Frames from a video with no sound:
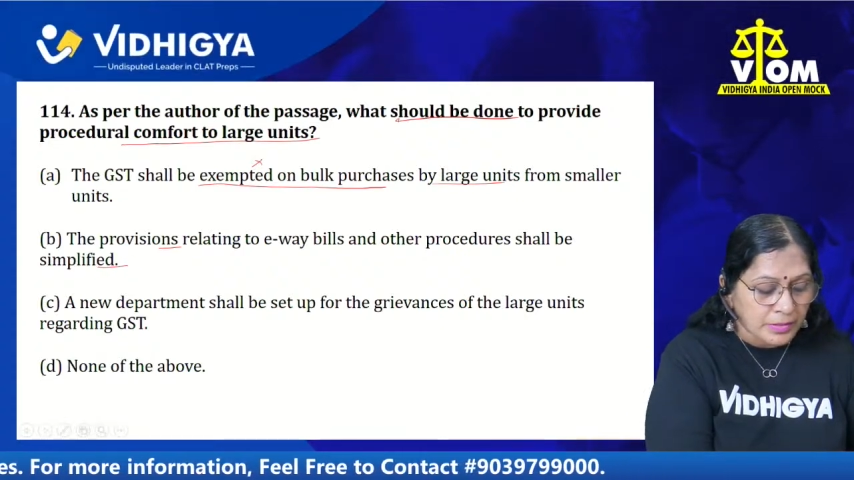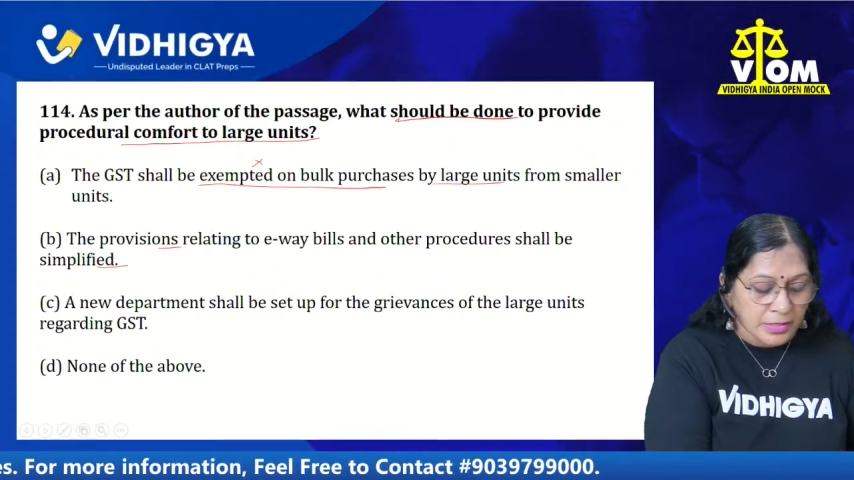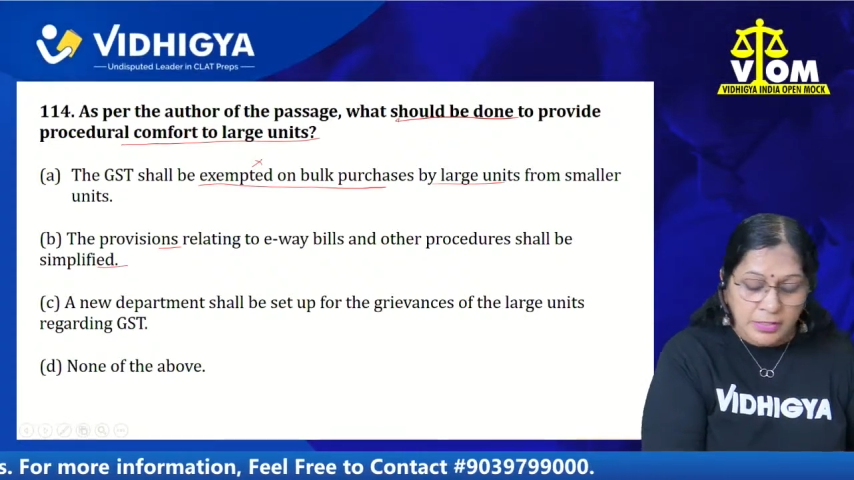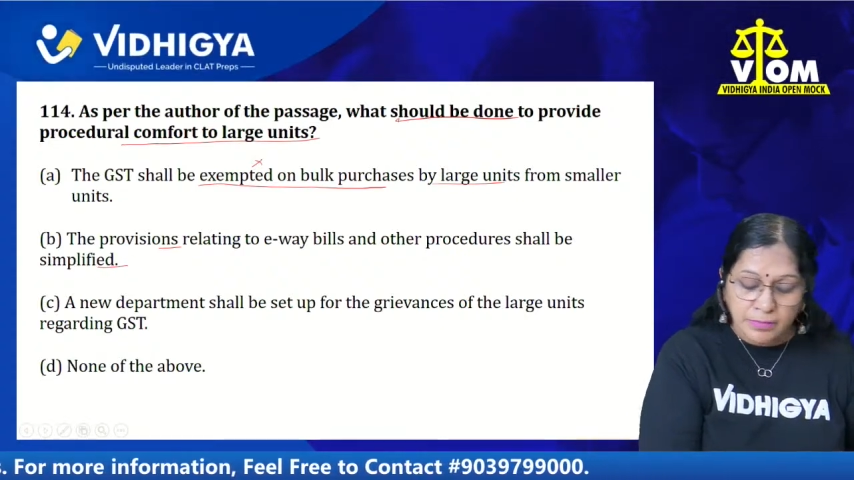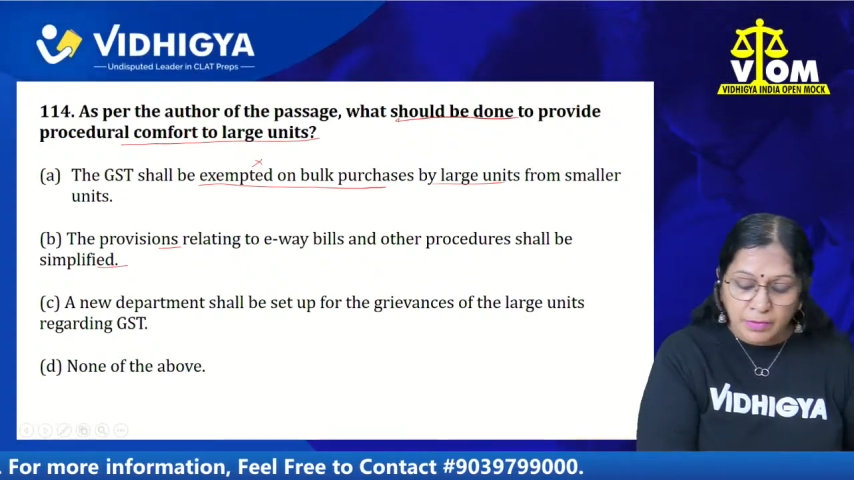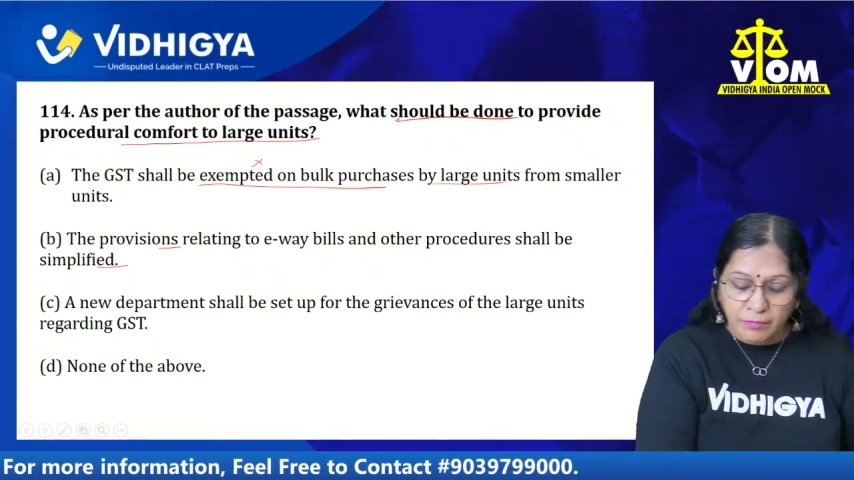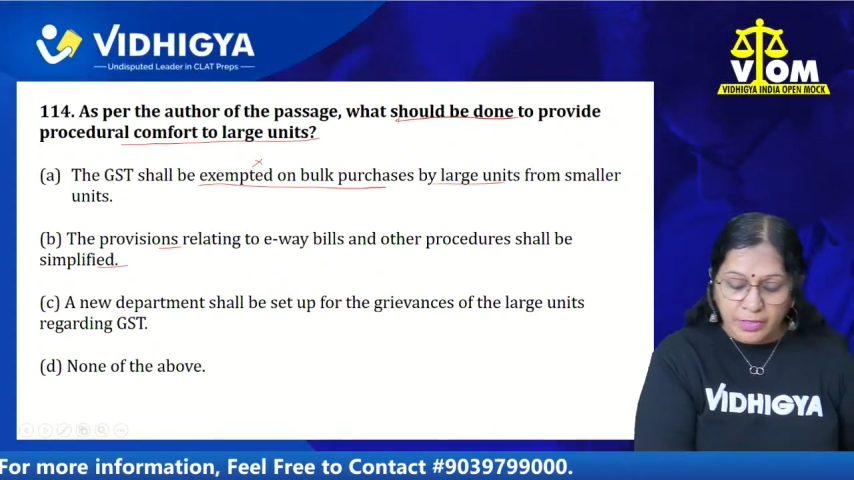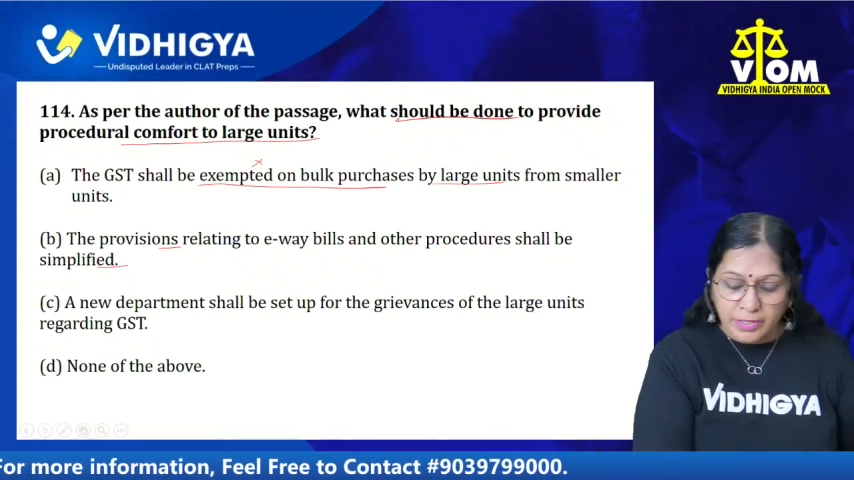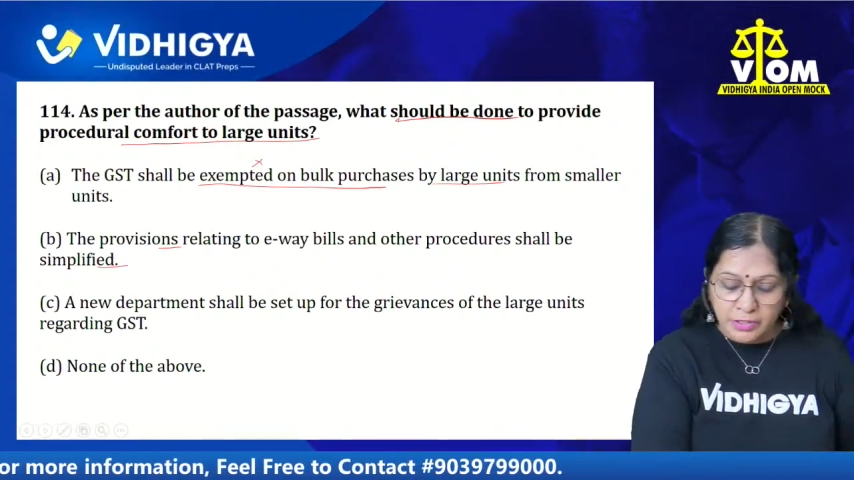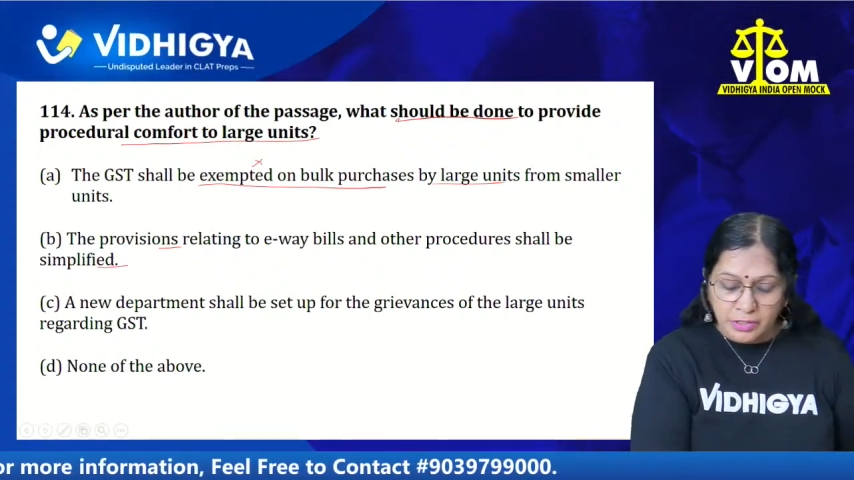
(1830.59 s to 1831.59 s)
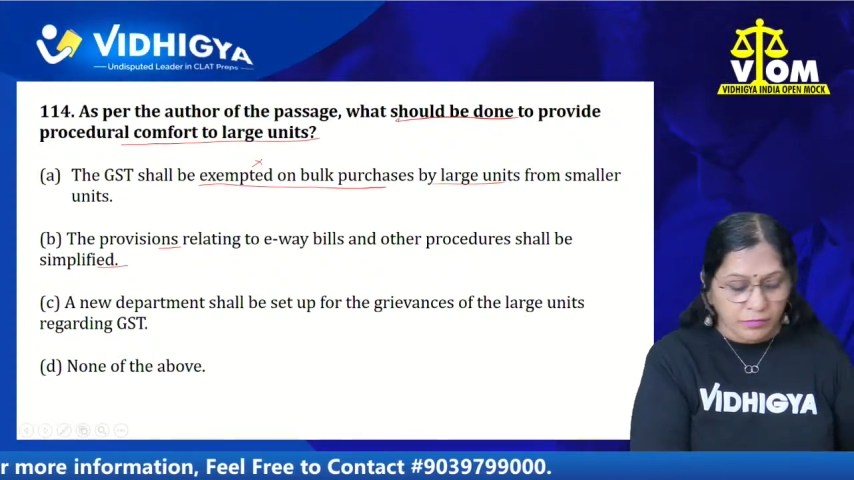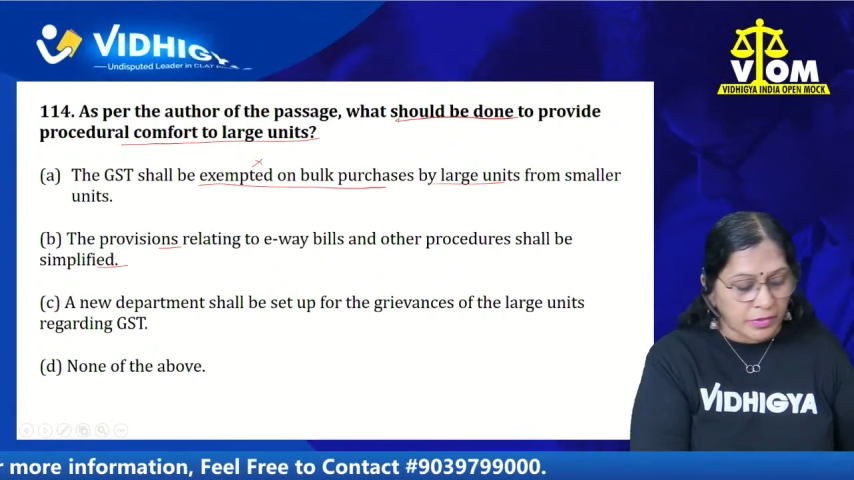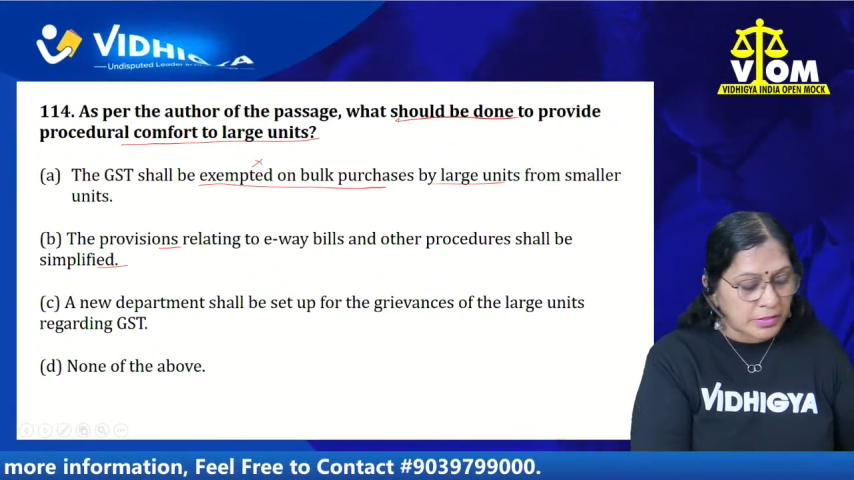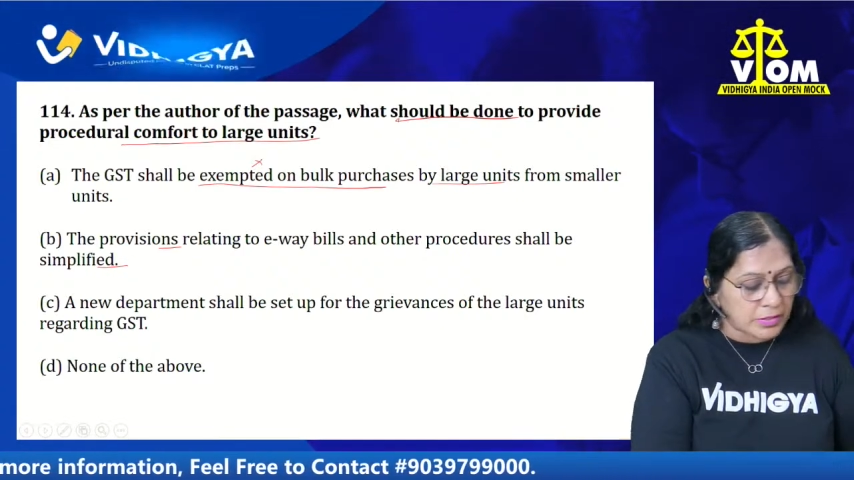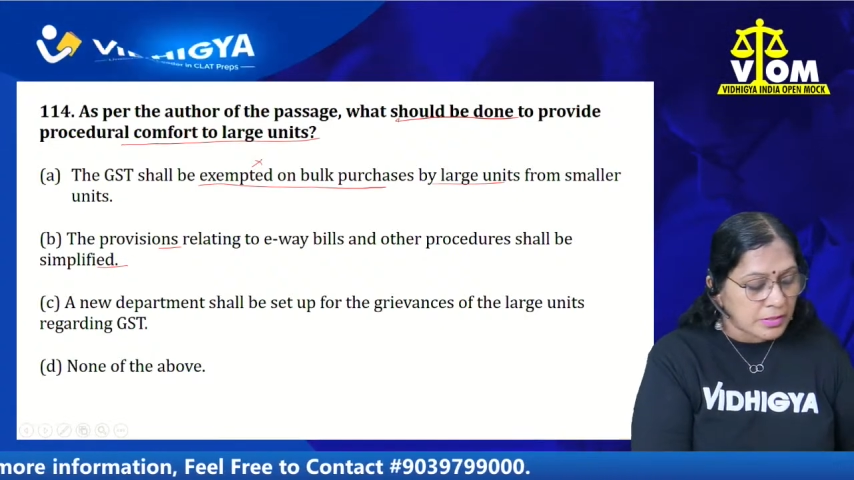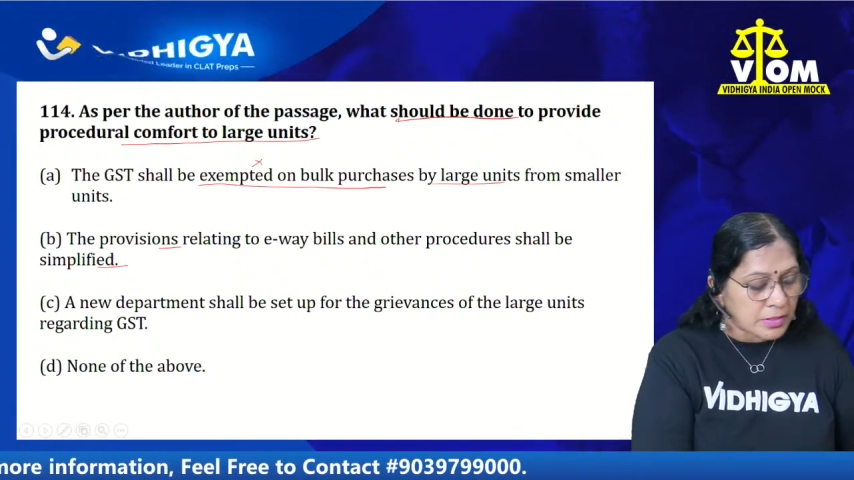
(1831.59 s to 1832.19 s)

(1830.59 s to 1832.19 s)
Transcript: the simplification of things.